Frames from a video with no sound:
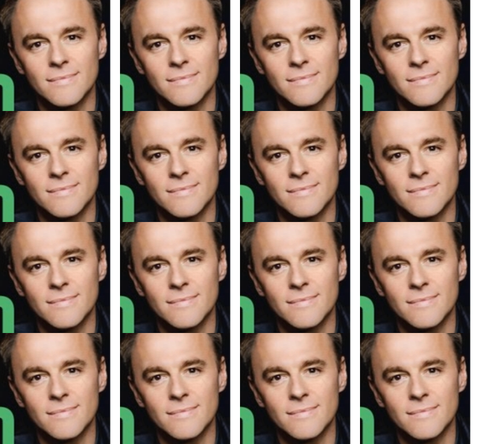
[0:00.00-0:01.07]

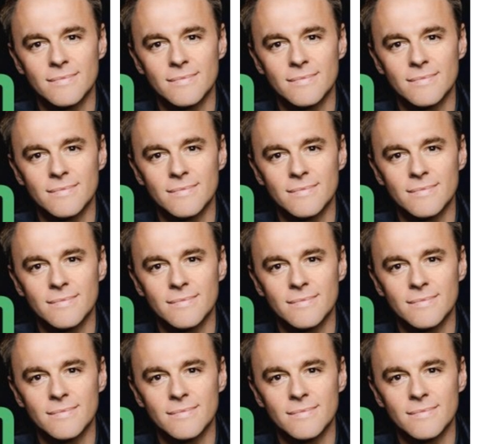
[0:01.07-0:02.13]

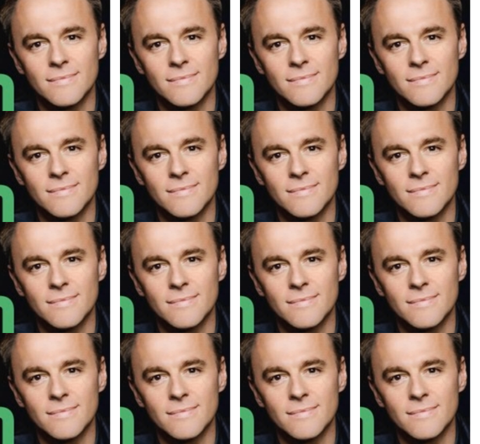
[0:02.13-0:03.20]

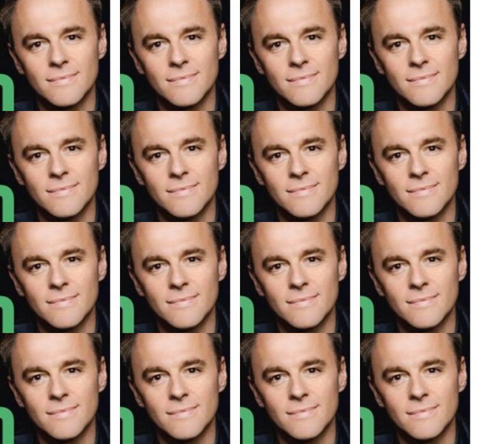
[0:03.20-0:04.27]

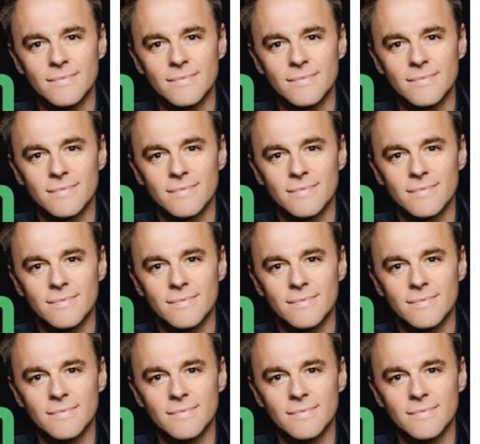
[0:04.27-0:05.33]

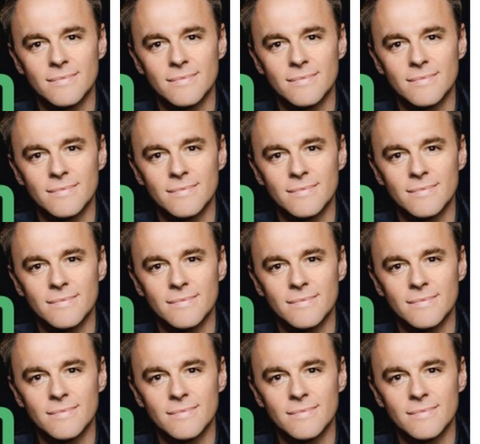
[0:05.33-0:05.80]
[no speech]